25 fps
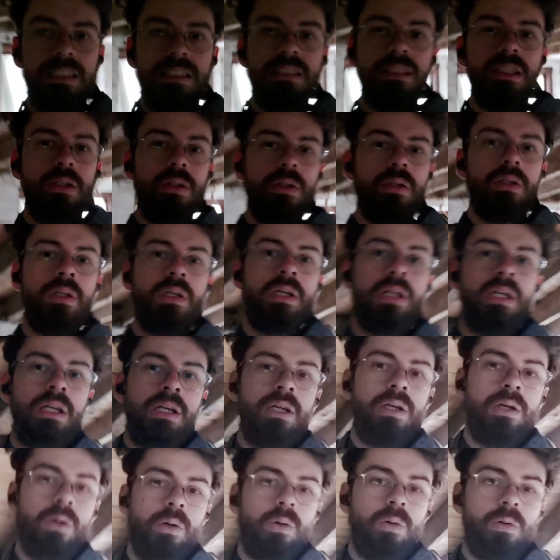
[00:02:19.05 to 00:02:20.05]
So
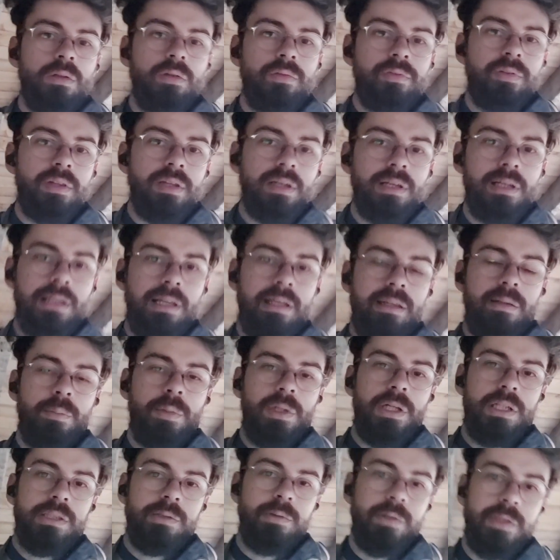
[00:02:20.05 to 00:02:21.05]
all of the lath and
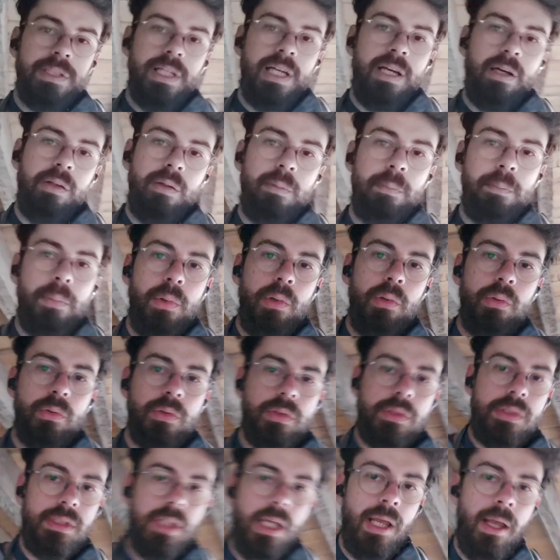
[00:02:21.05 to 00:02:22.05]
plaster is down. The
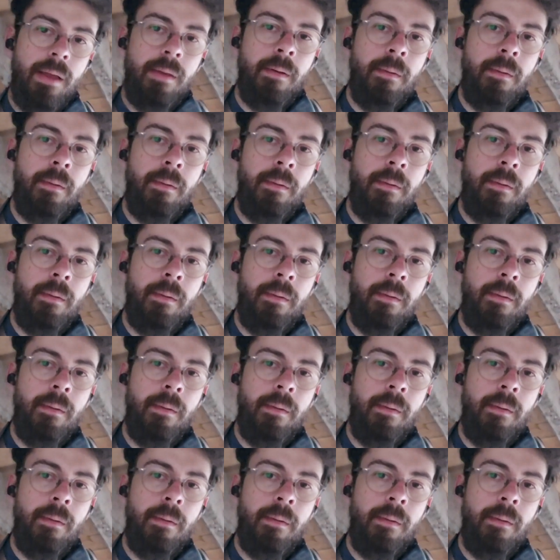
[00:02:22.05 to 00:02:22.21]
boards,